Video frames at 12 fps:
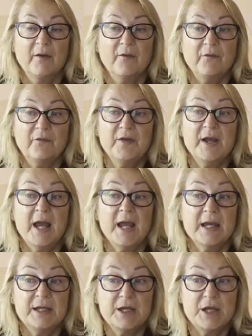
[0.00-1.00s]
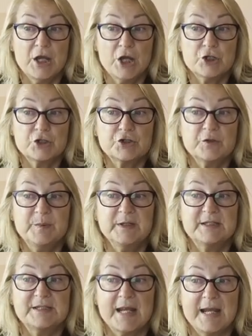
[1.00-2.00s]
The idea should
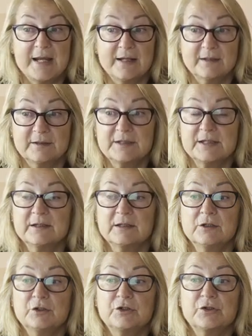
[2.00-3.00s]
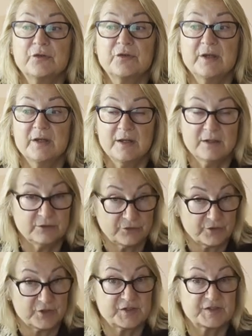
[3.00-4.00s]
be tailored to the
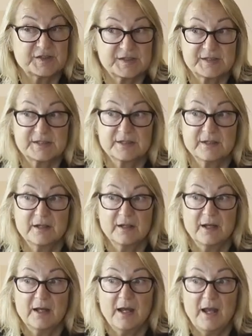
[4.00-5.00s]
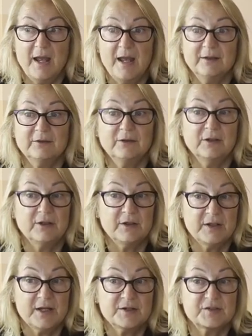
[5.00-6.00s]
interests and
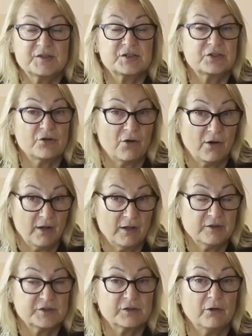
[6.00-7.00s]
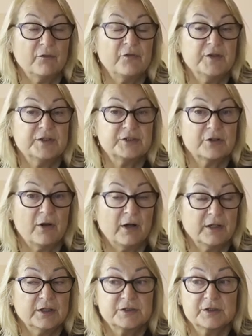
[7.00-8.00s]
learning styles of the
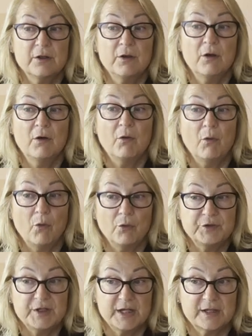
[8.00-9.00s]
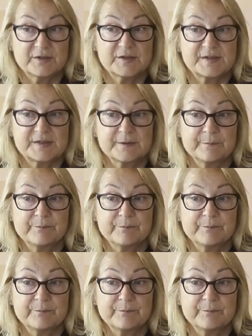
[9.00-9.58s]
target audience,